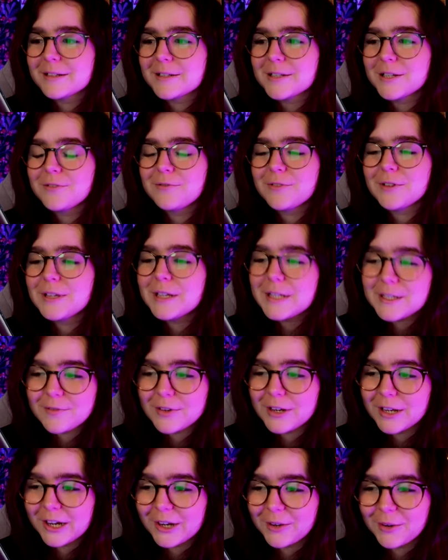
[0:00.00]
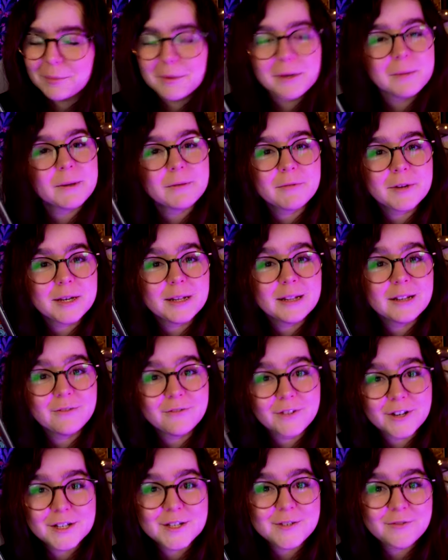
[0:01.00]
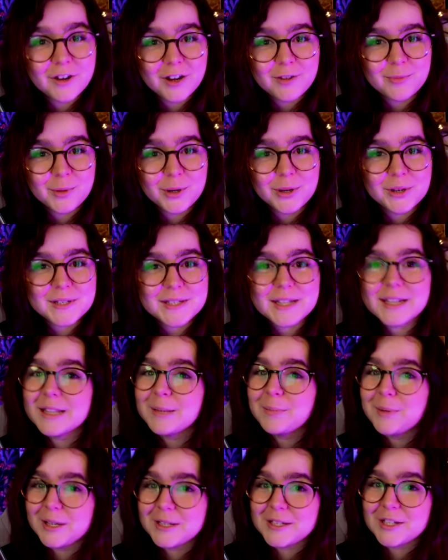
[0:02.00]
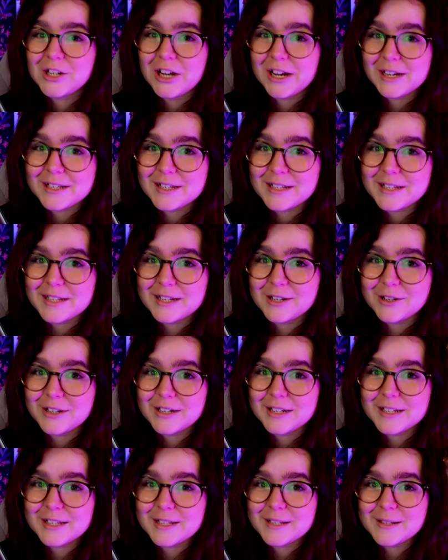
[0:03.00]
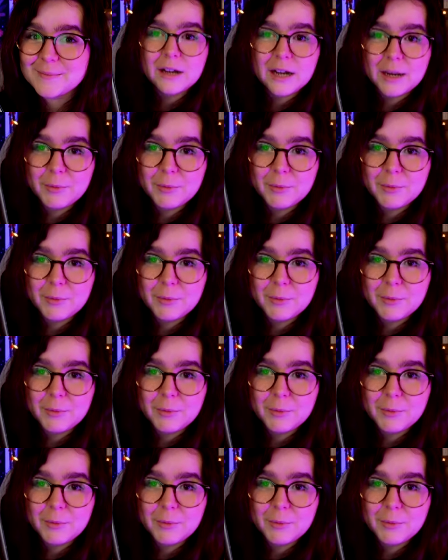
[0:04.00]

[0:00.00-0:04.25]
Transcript: So for this video, I'm gonna be reading the first 5 books in the Percy Jackson series.